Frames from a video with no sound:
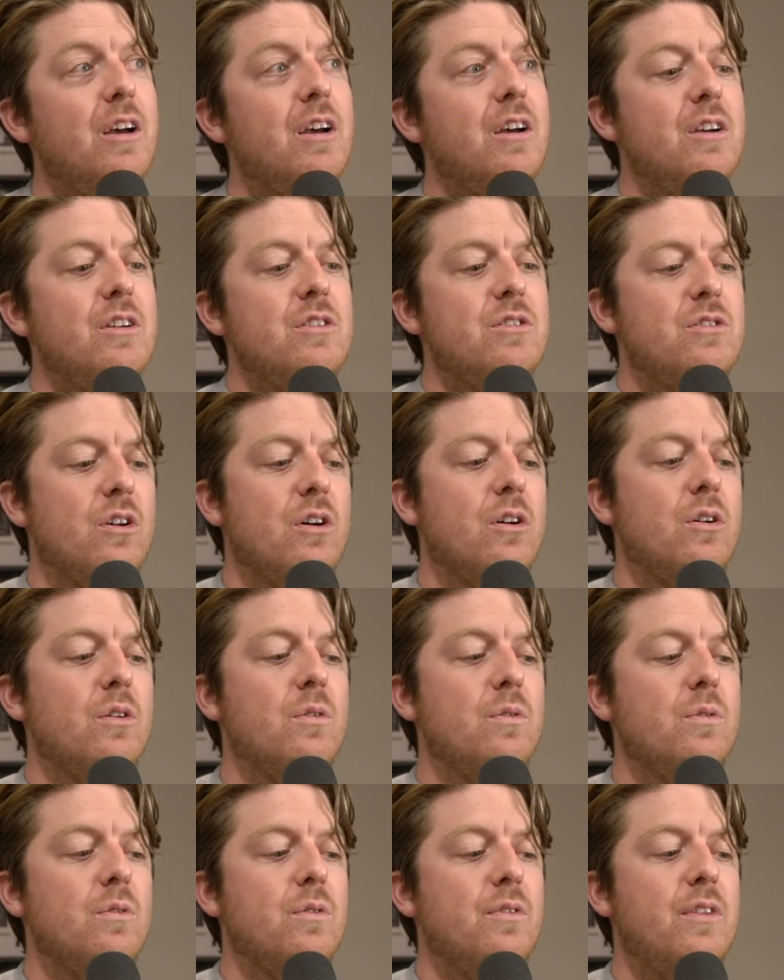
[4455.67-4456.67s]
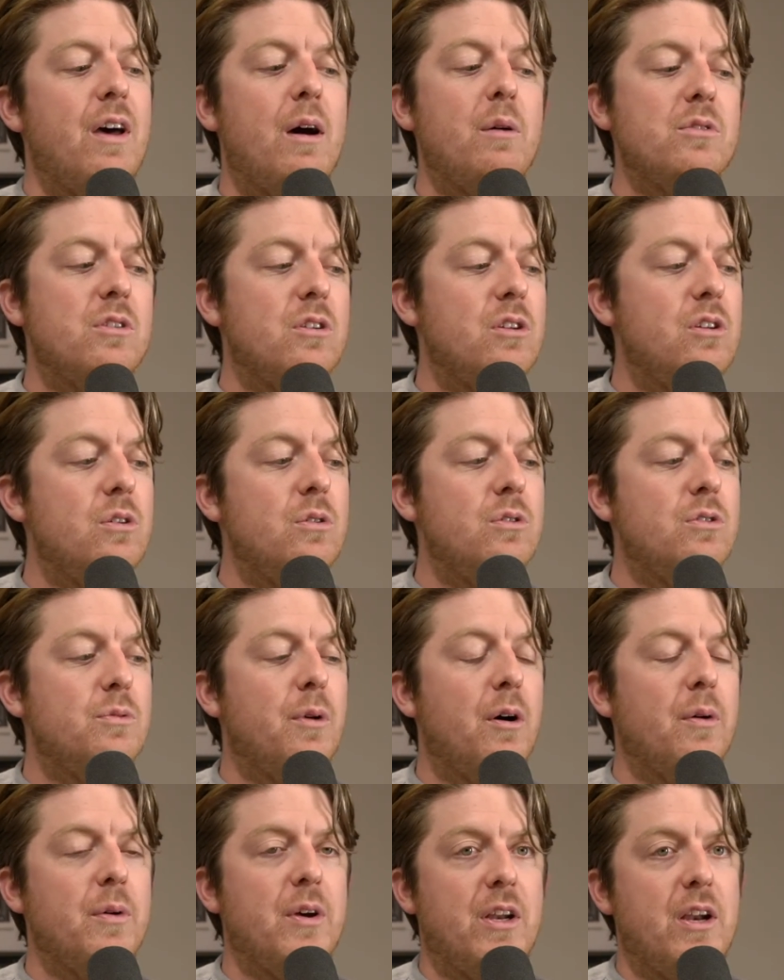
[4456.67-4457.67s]
So that was a huge
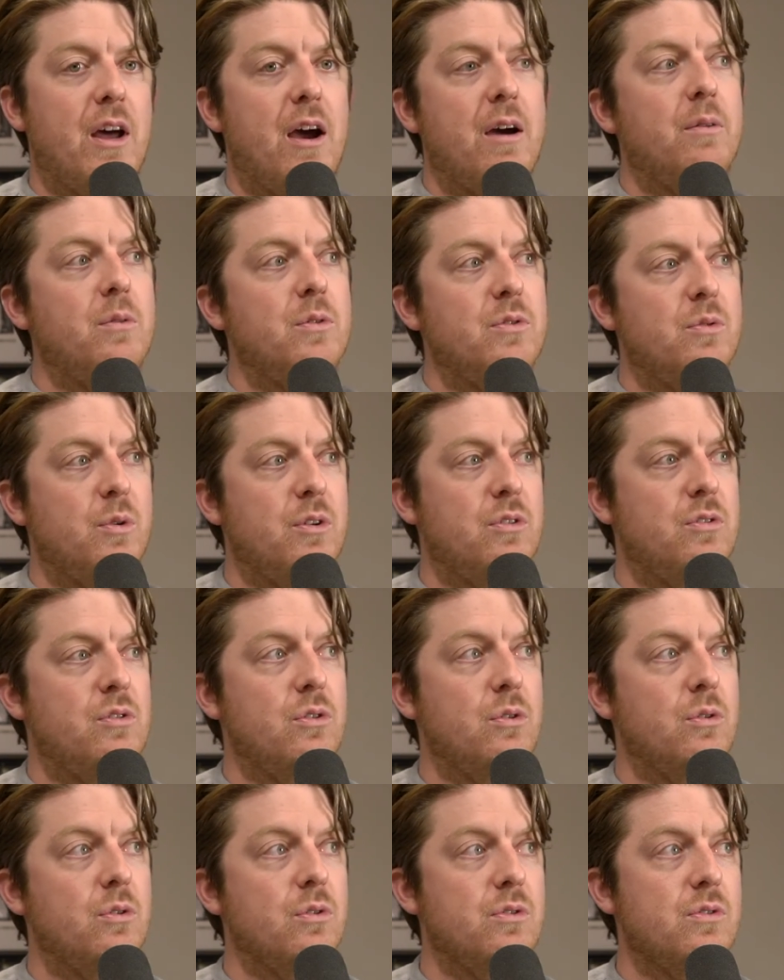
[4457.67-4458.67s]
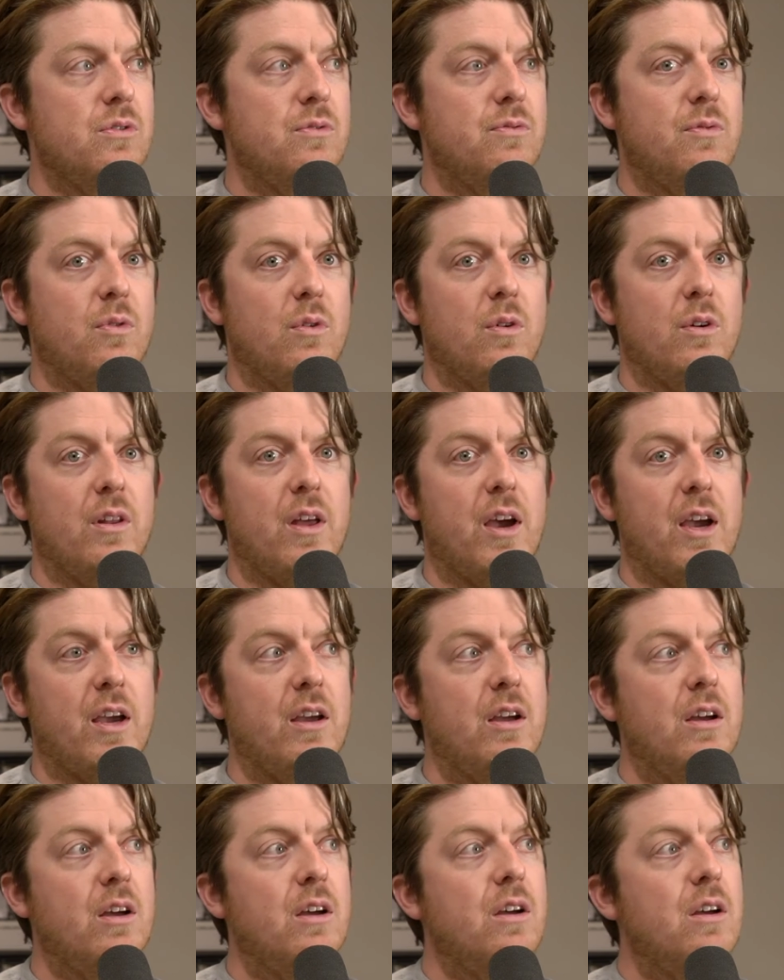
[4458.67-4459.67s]
moment. And I was with Jules for
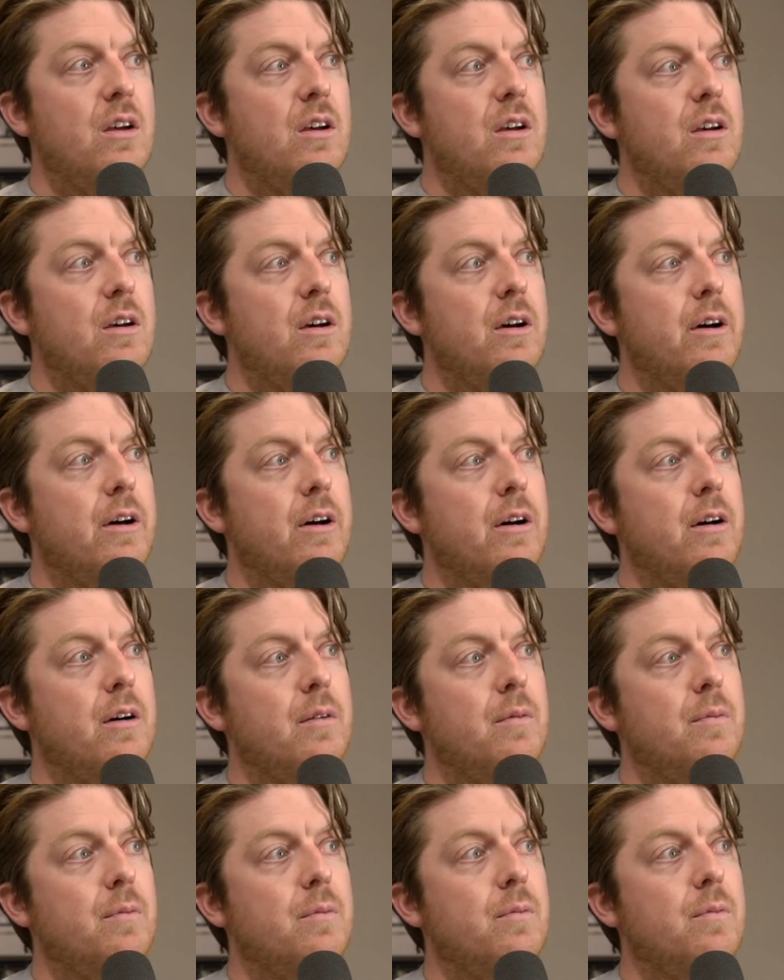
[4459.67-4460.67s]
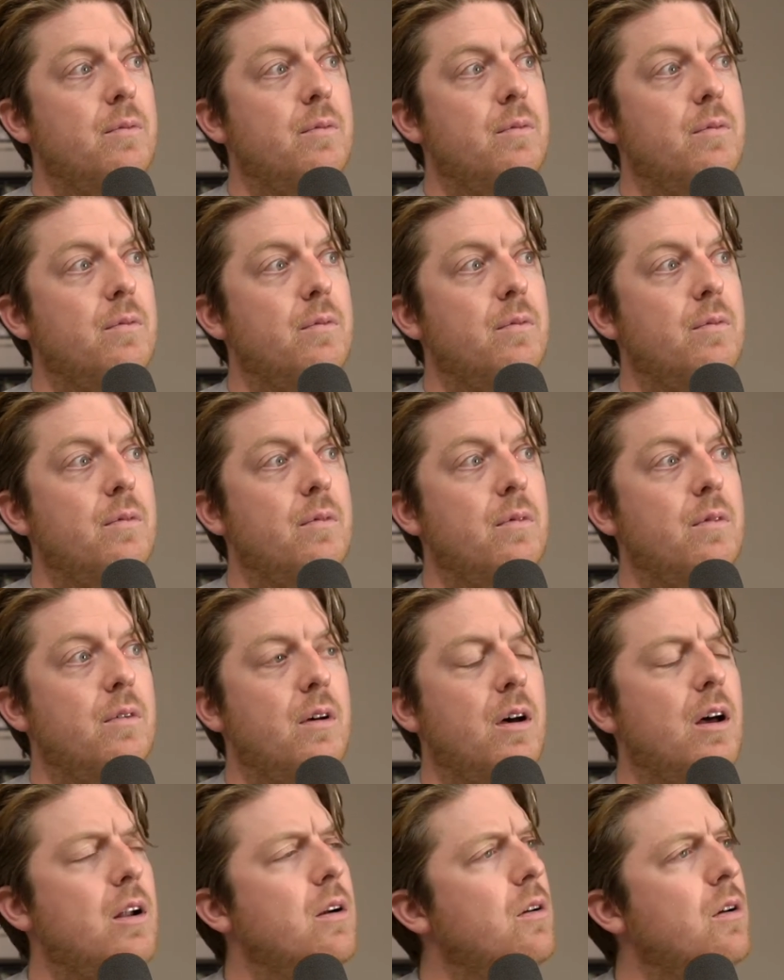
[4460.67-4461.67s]
like,
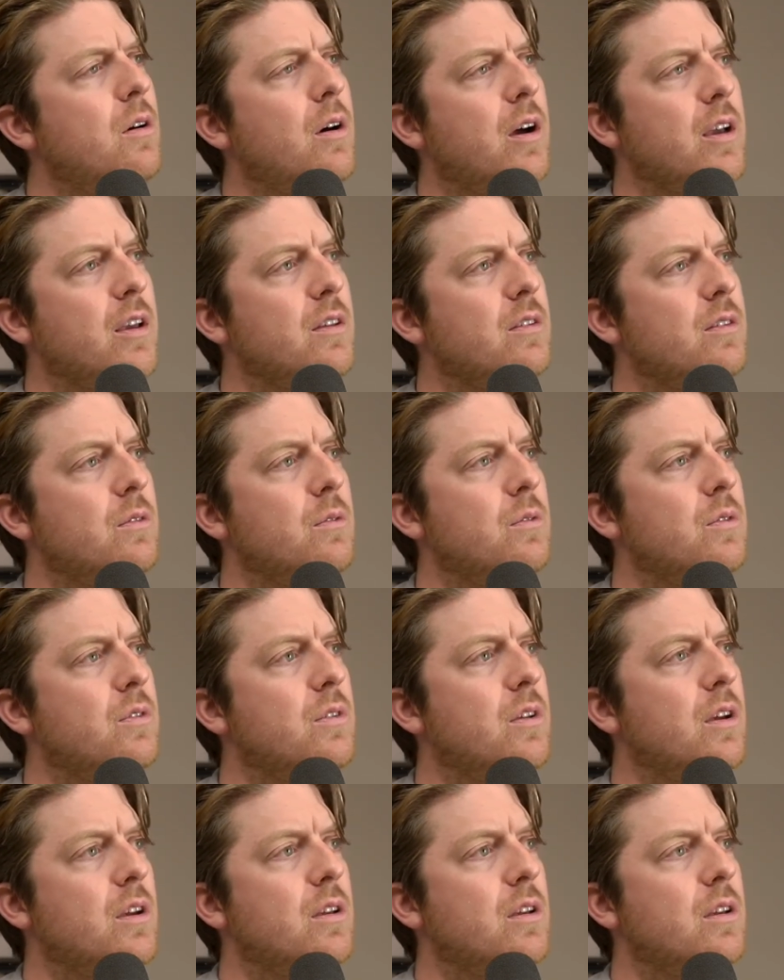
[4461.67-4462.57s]
I don't know, I guess it was like,